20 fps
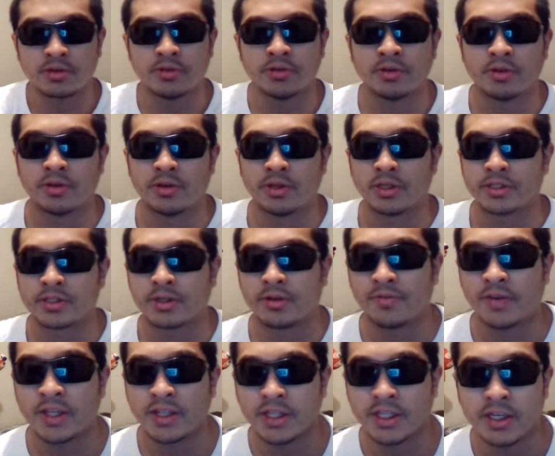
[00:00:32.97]
cool. So
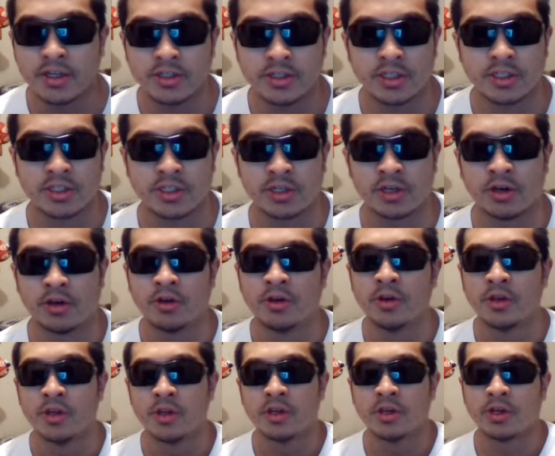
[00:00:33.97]
if anything else, let's go.
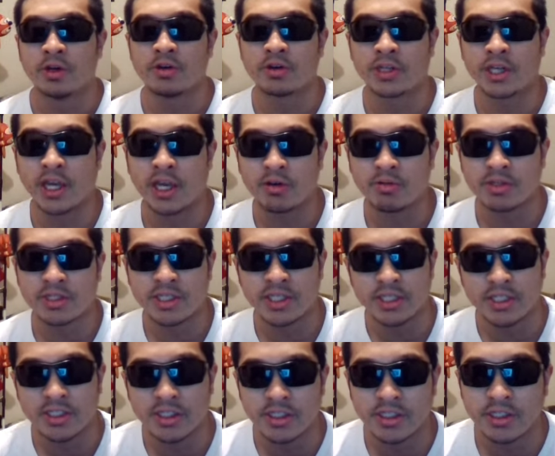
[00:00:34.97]
Okay, we
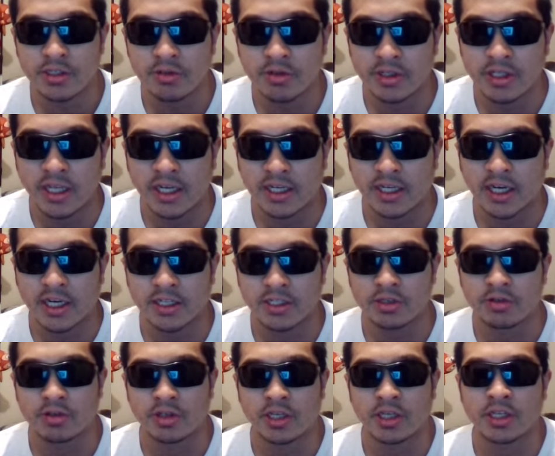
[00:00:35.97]
see to it that
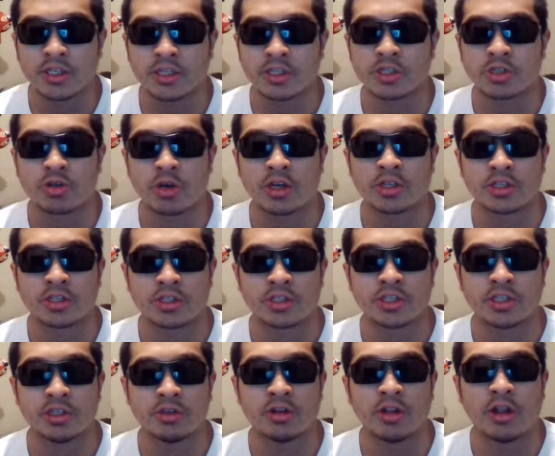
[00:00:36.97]
Kaito Kid is trying to
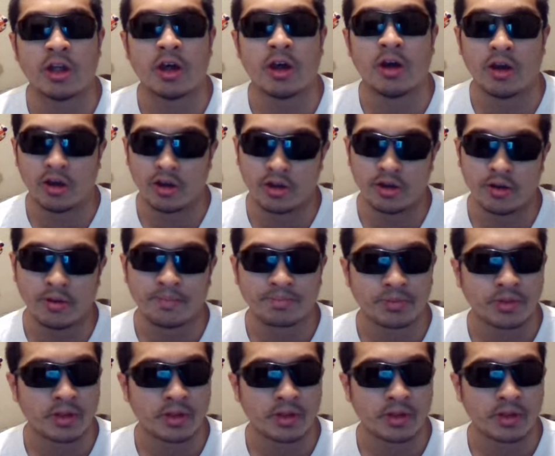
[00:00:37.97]
steal a